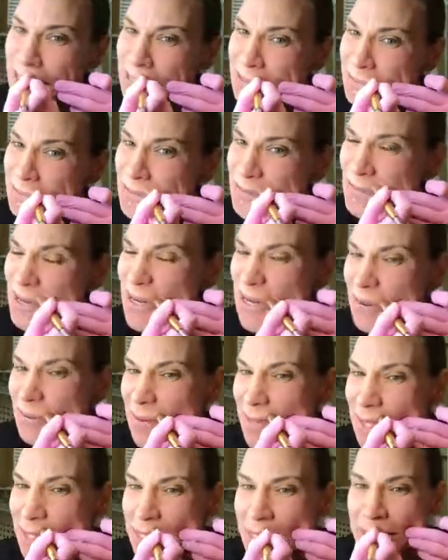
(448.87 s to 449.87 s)
lips right
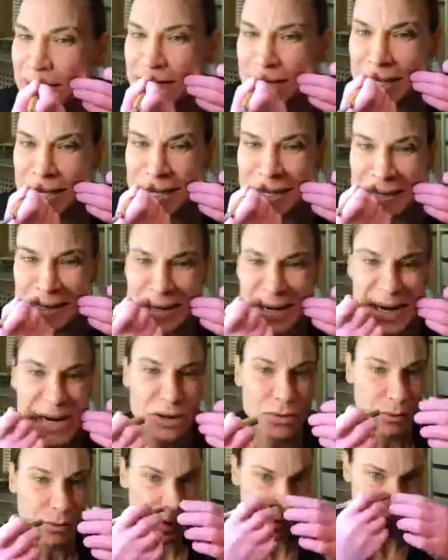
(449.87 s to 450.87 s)
around there
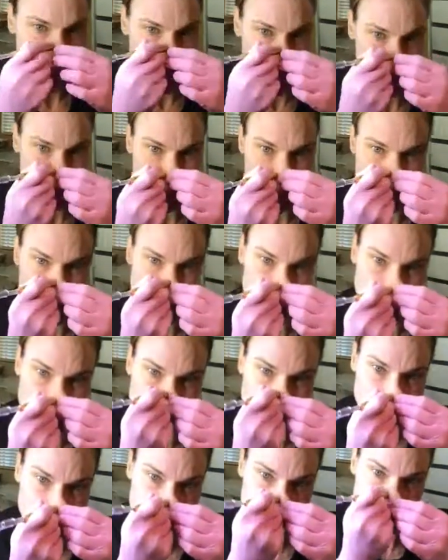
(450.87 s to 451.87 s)
from
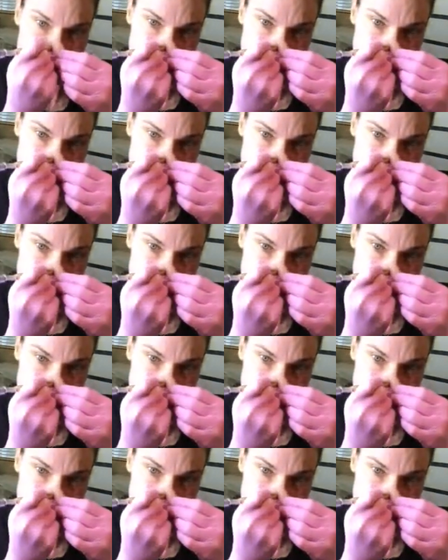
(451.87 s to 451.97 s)
cosmetics.